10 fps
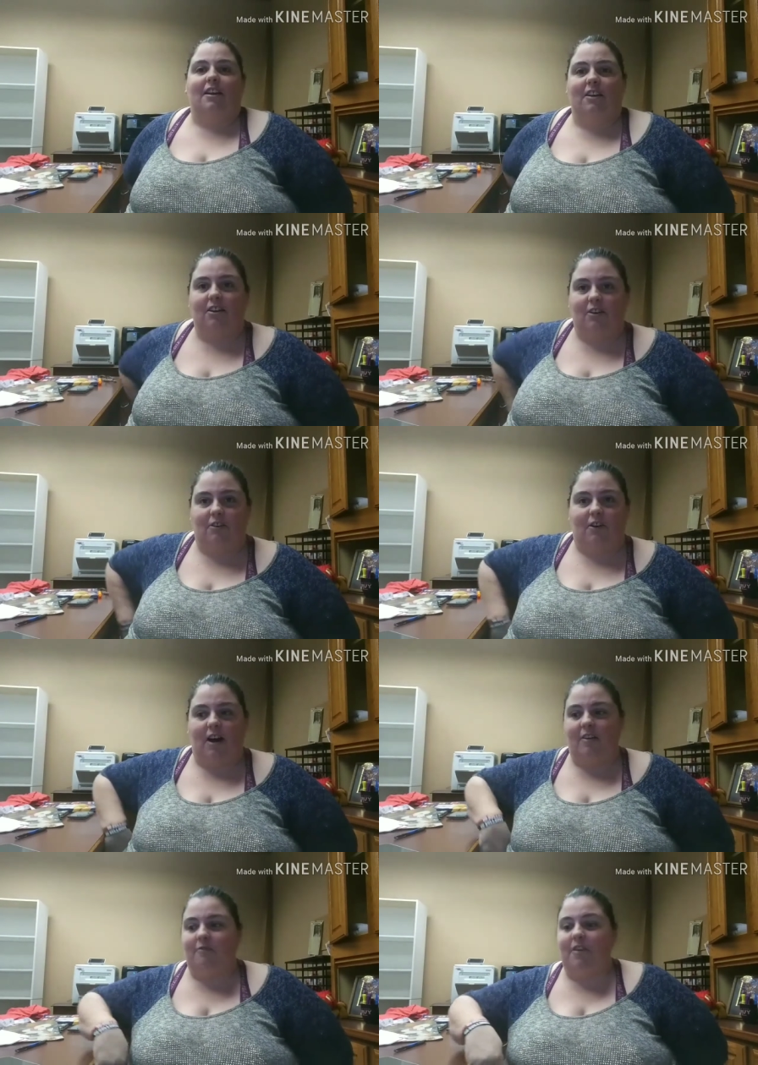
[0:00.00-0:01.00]
You know,
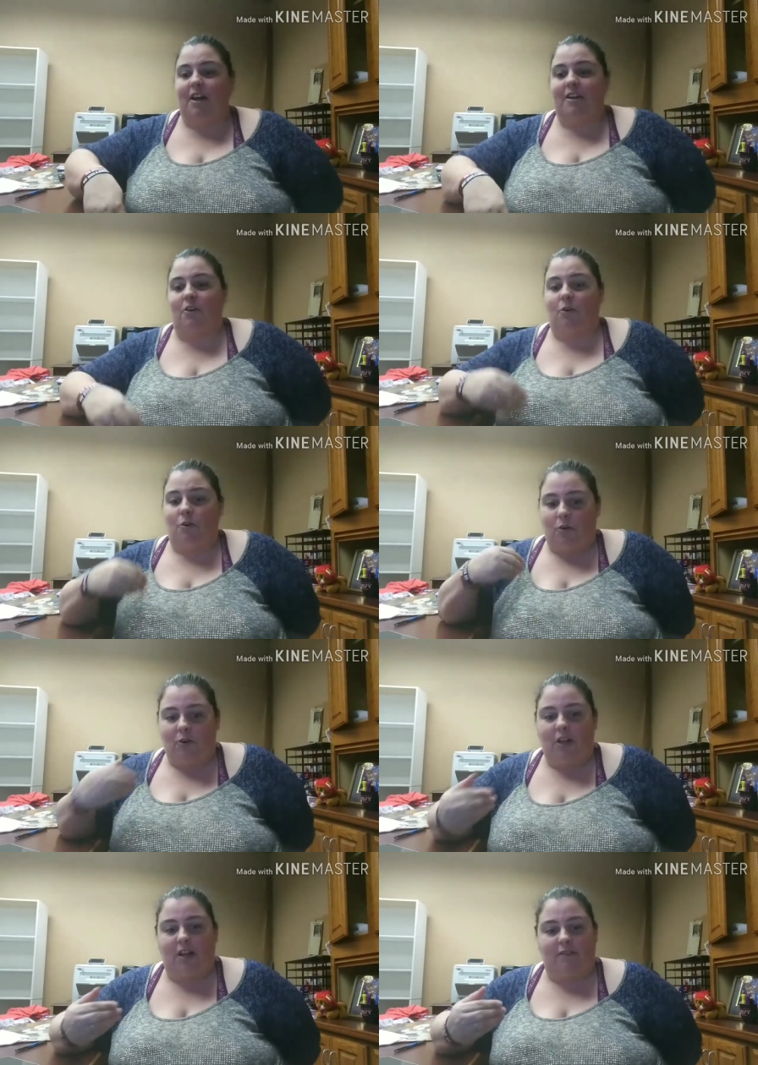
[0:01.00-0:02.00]
I've done a
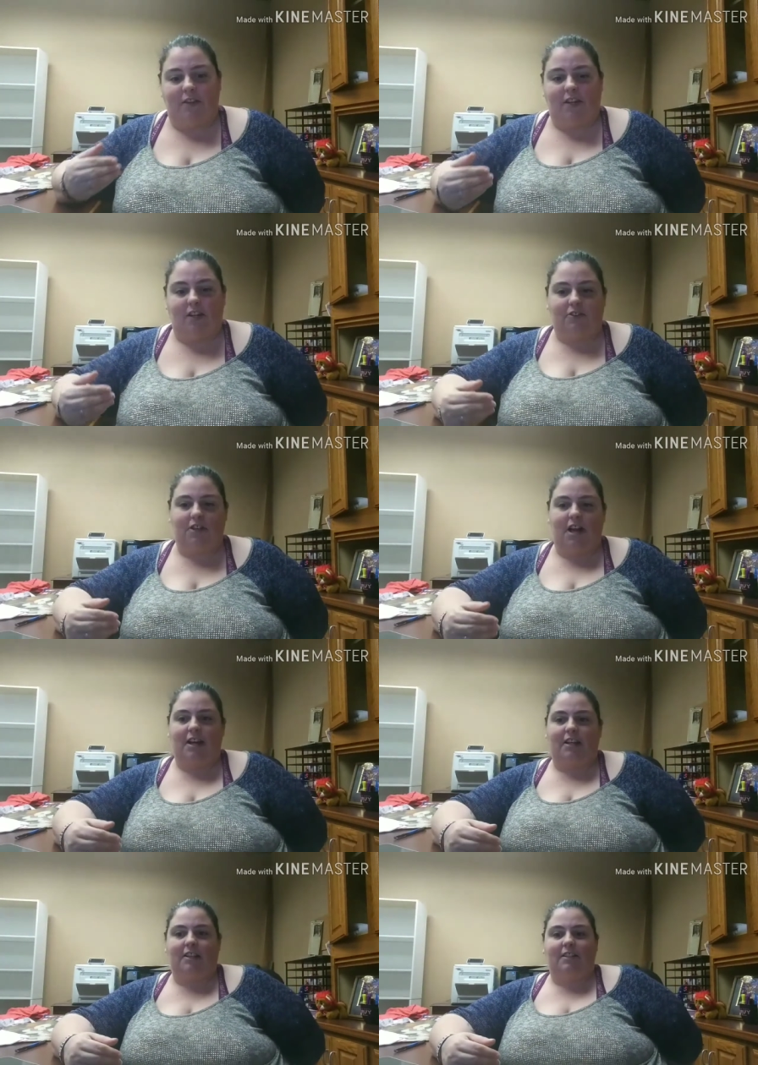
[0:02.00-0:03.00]
whole lot of video
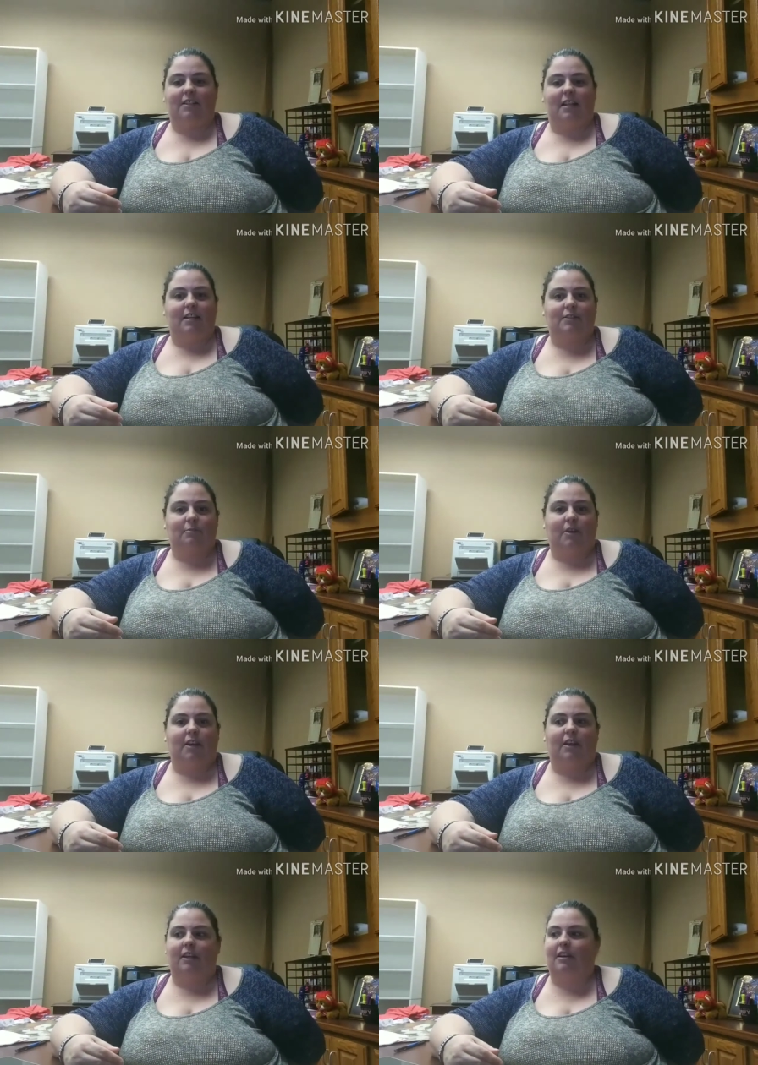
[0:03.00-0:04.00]
chatting this last
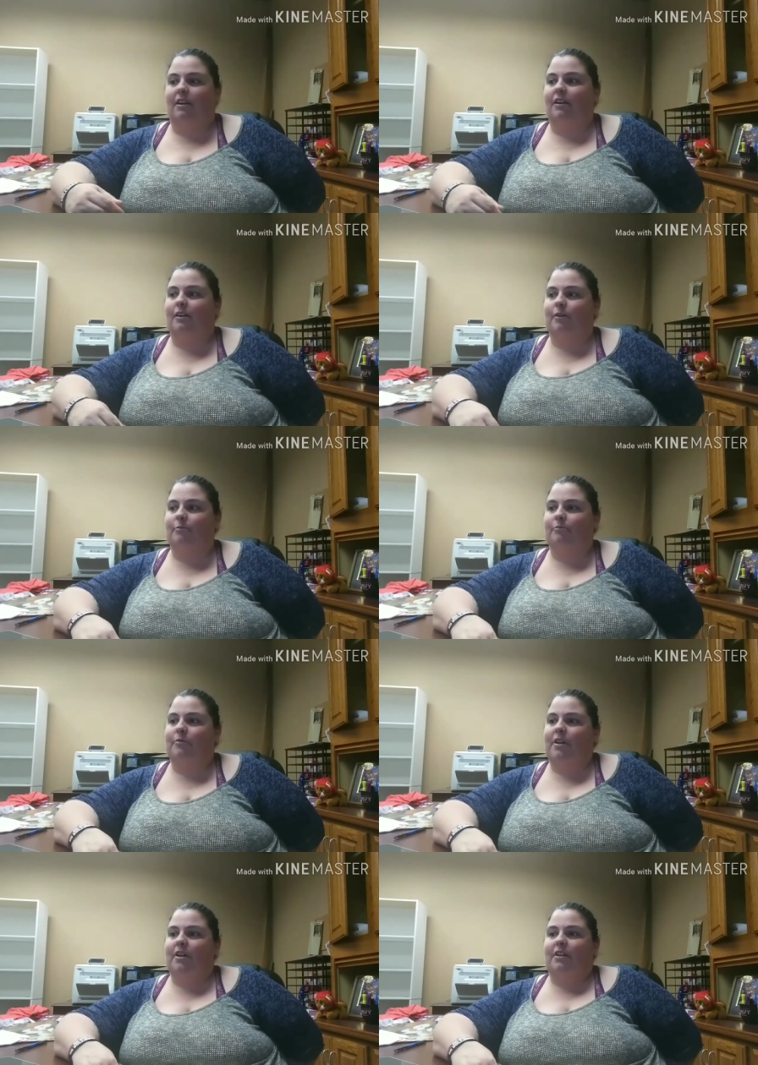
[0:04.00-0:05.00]
week, um,
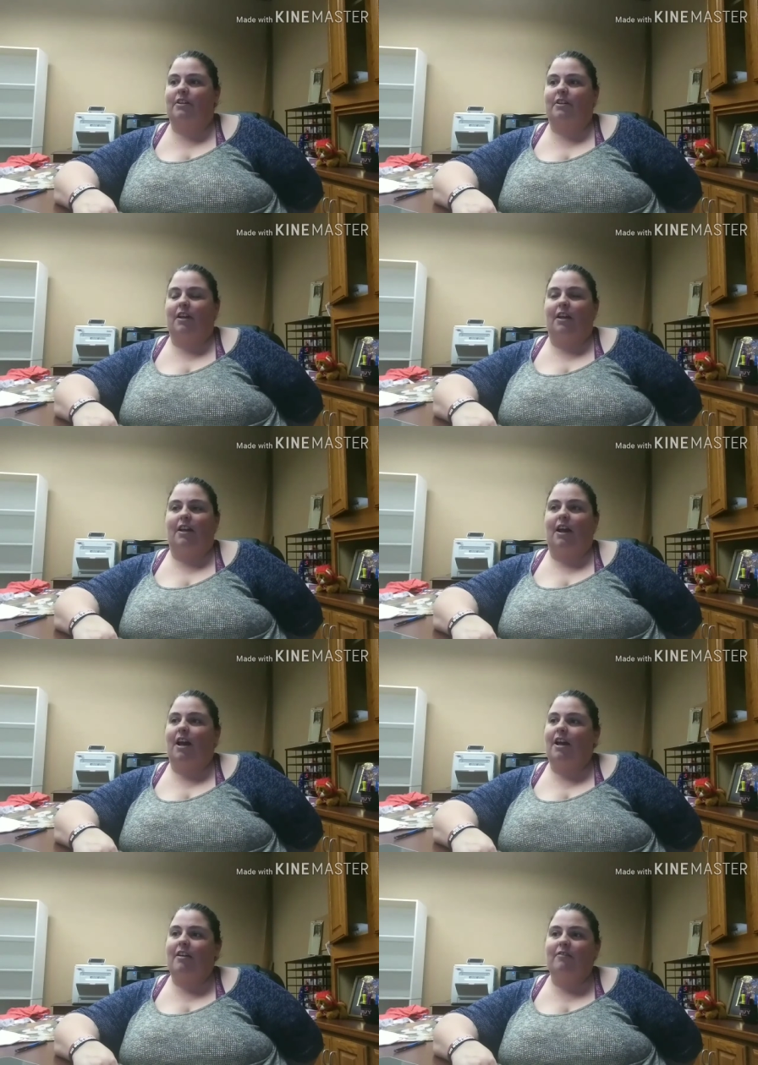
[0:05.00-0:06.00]
and
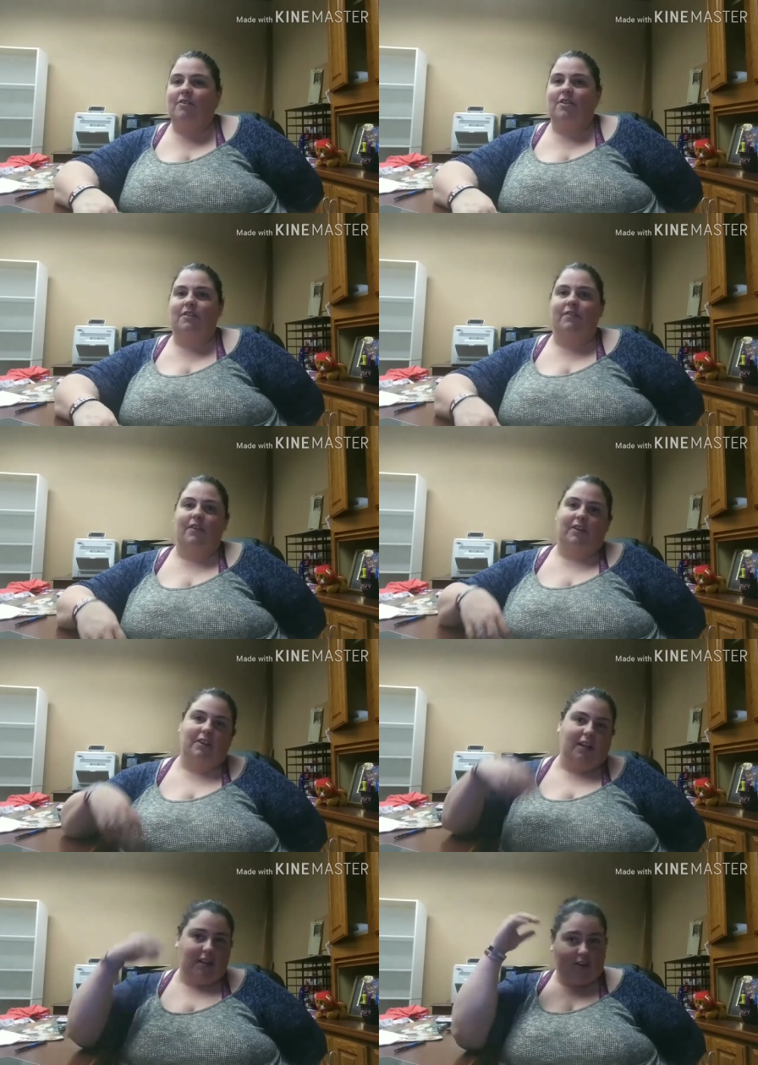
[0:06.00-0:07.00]
I have just felt
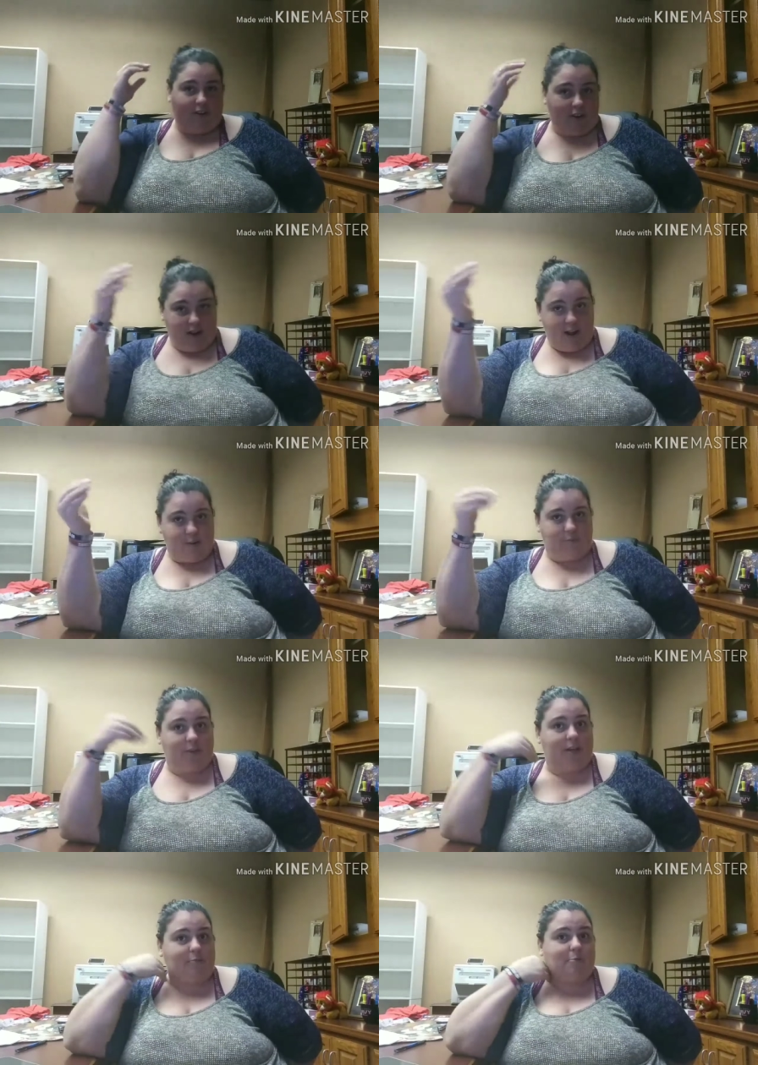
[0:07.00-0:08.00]
like crap,
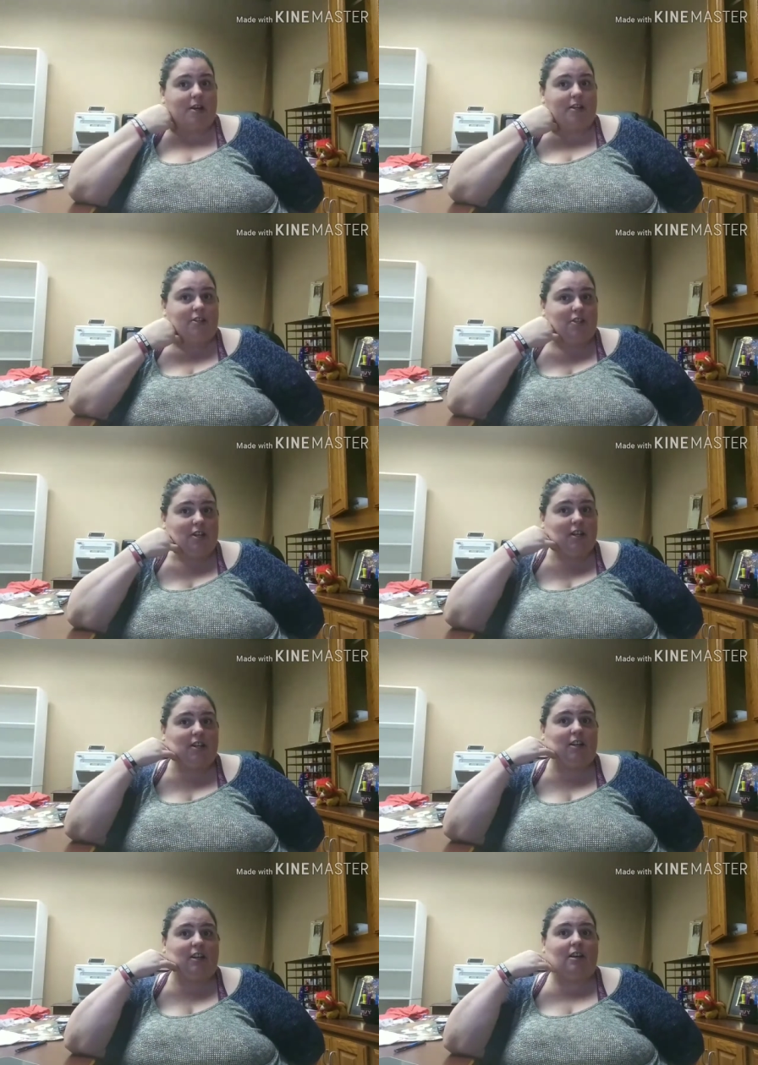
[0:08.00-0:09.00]
like my
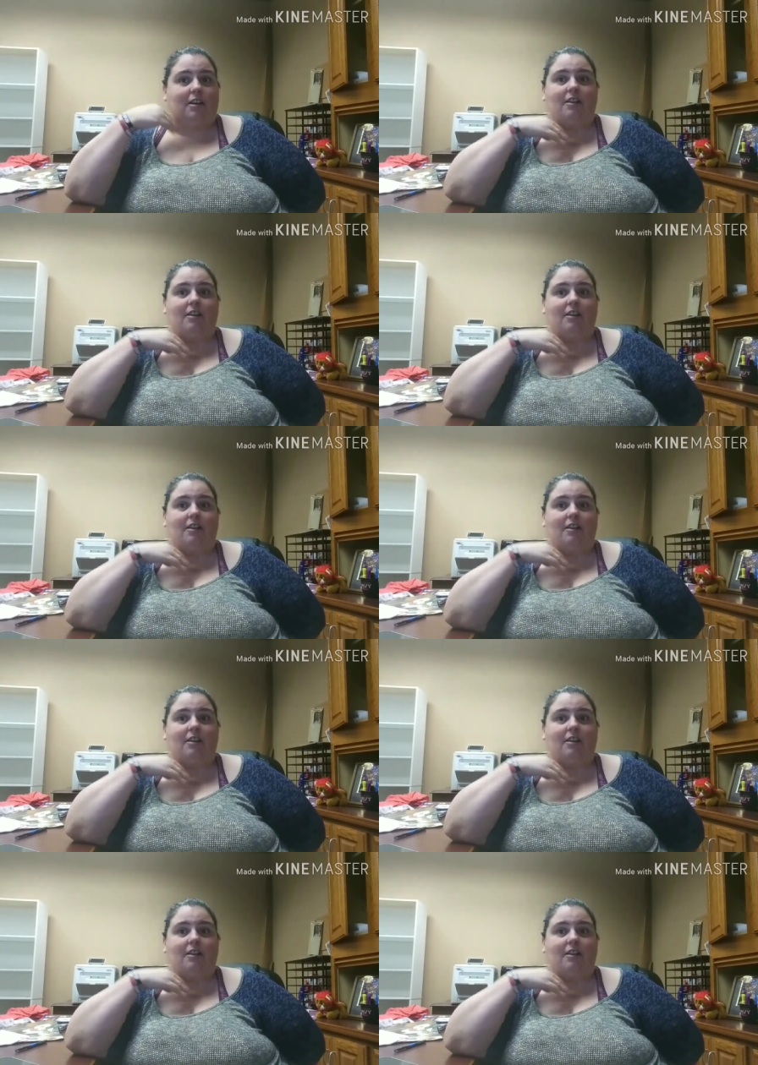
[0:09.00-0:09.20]
chin.